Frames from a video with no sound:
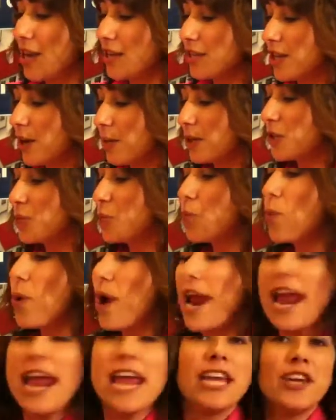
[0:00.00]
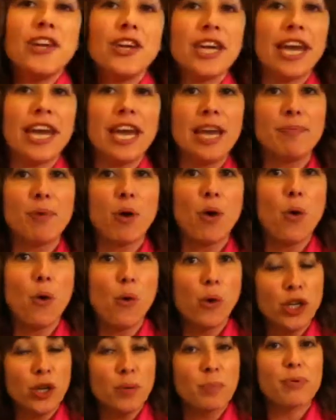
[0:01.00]
So it's where you keep
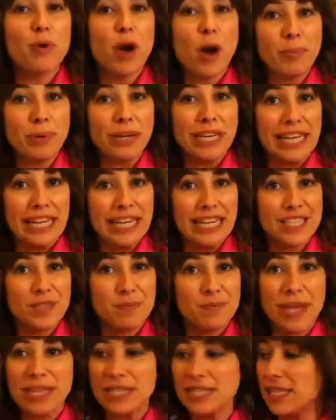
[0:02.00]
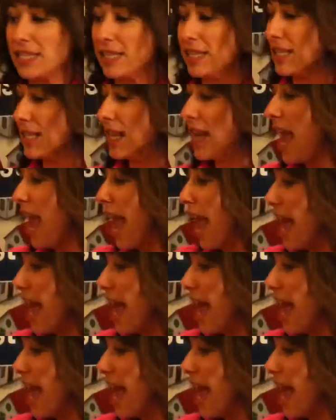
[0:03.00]
all your property expenses.